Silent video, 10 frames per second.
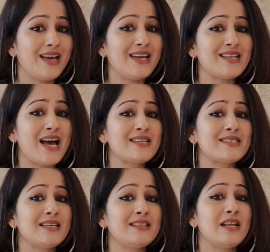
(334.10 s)
it has
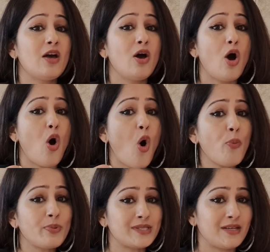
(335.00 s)
an
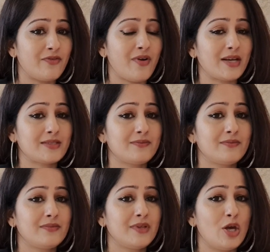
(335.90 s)
opposite effect.
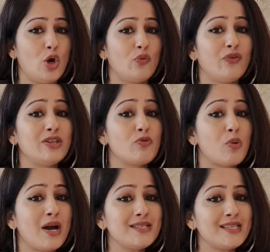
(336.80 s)
With
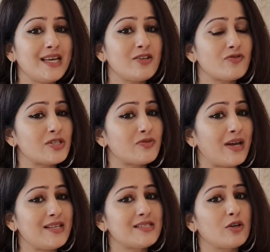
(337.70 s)
rising interest
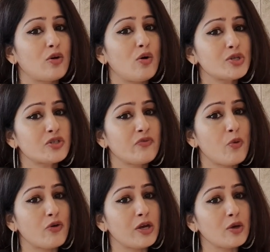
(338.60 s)
rates, the cost of
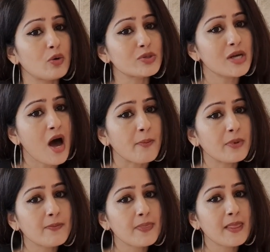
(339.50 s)
borrowing goes up.
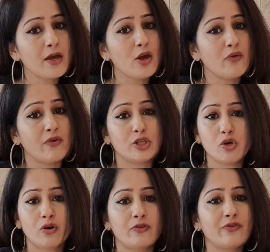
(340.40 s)
Whether
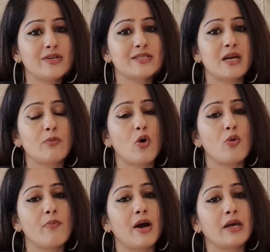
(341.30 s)
you're a first-time
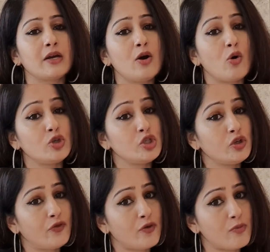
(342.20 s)
home buyer or
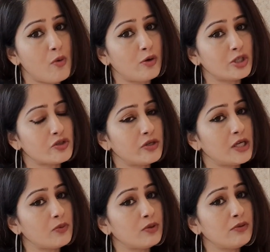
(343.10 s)
due for a mortgage
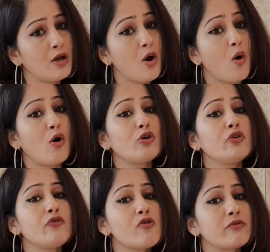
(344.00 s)
renewal, or
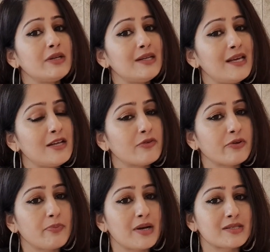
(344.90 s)
if you're in need of
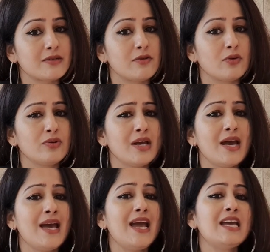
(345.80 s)
a personal loan,
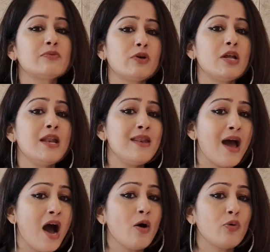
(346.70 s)
it will
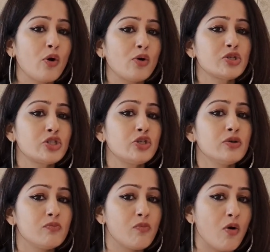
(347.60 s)
now cost
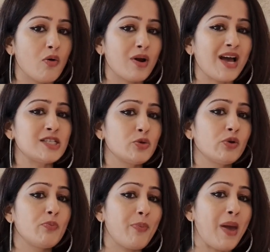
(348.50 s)
you more as you
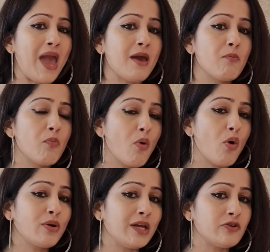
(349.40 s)
will pay
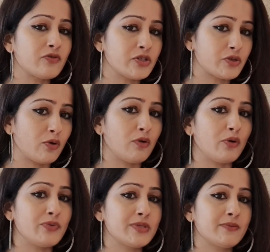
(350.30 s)
more interest on
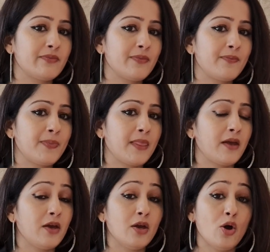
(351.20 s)
loans.
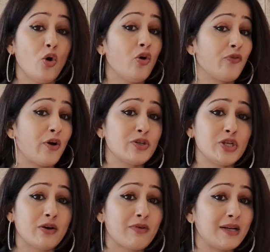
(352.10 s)
Of course,
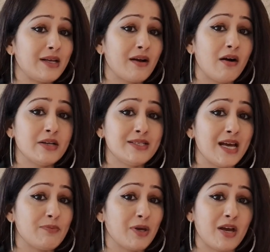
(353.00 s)
your credit card
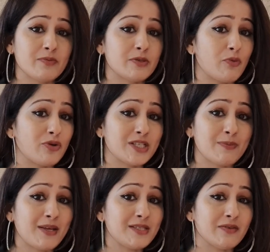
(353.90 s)
debt becomes more
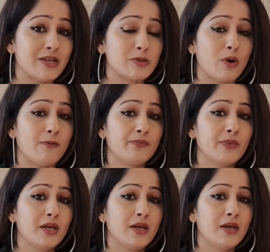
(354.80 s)
expensive as well.
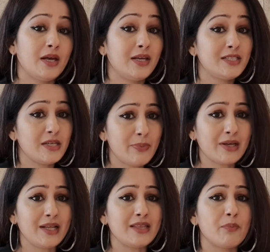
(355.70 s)

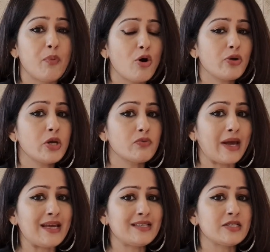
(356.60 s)
Typically, the borrowing
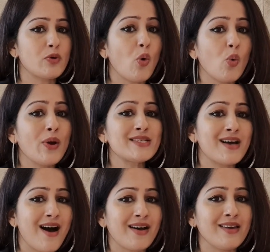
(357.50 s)
rate is always
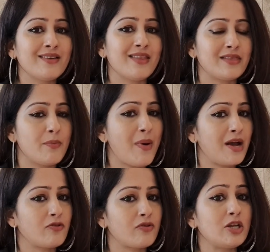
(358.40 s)
higher than the
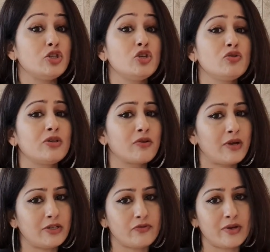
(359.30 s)
bank rate due to the credit